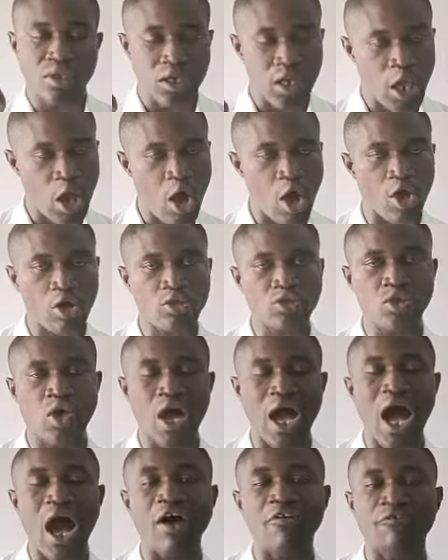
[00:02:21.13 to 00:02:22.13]
they
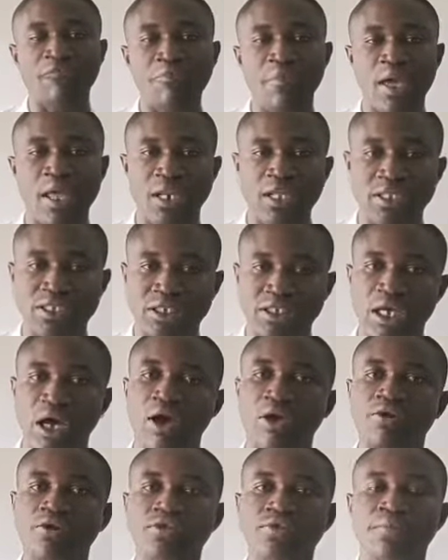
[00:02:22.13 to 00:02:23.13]
also have many
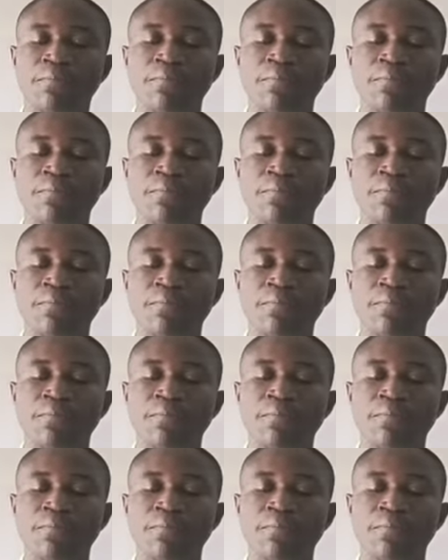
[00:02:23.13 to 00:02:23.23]
cells.